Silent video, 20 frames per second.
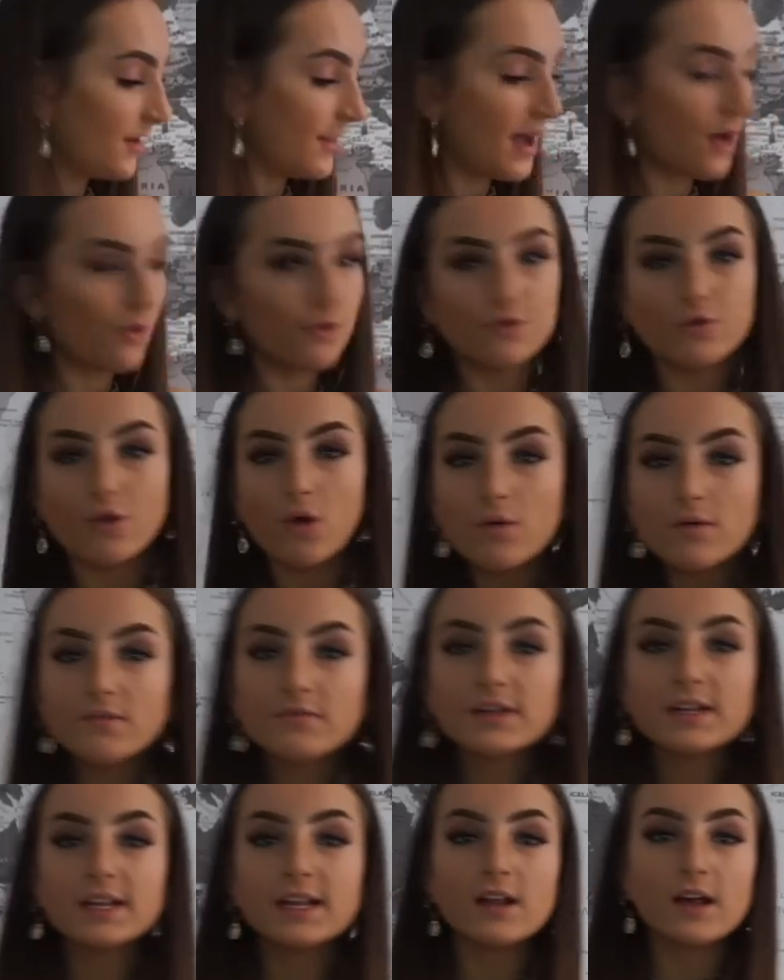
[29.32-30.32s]
Now,
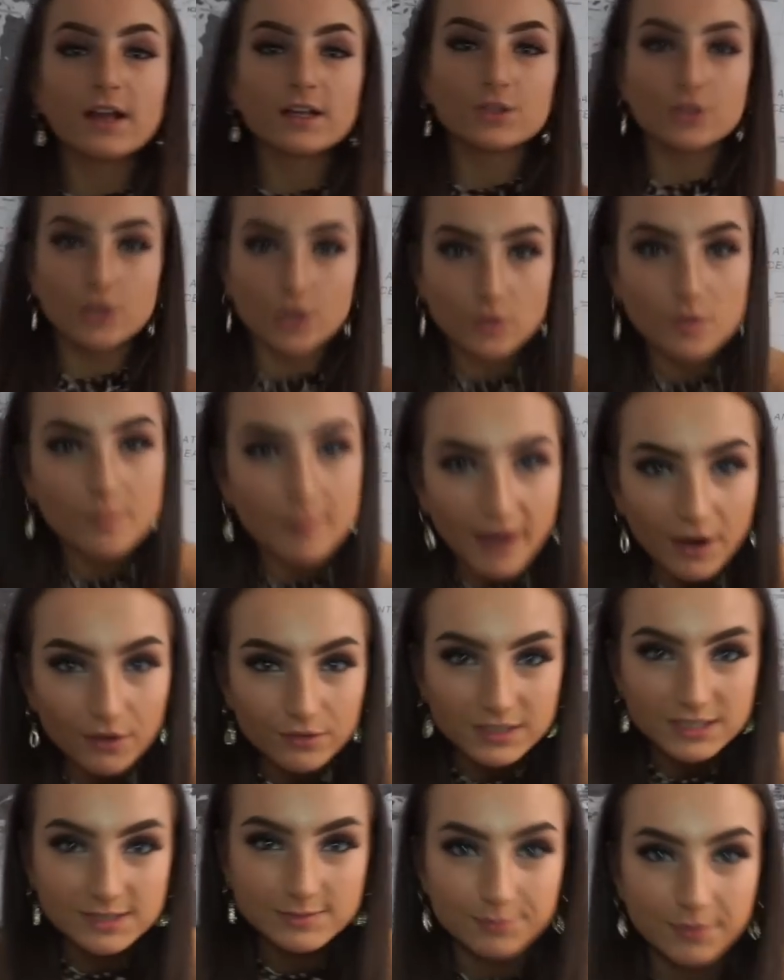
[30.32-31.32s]
normally I knew
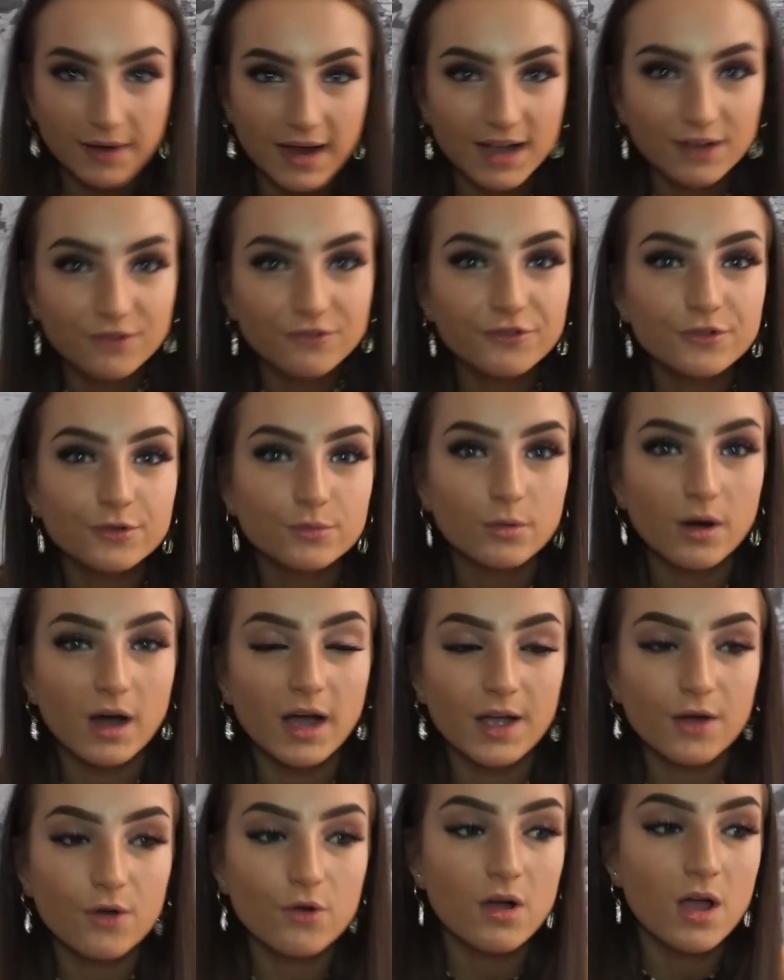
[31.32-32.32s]
about this brand for a
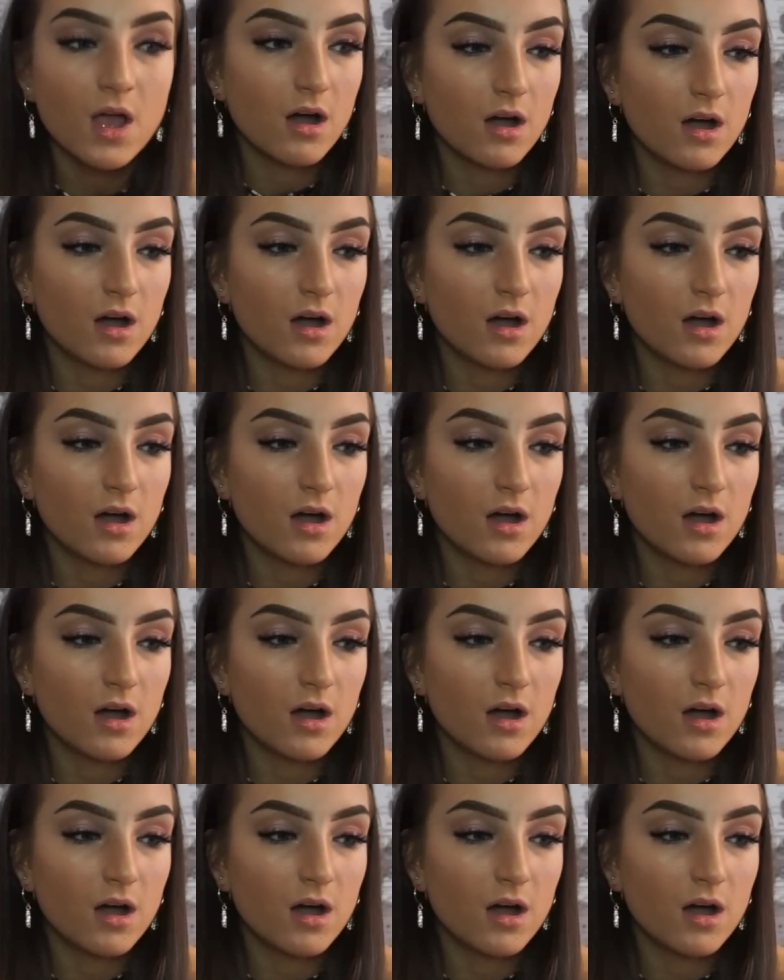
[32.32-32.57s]
while.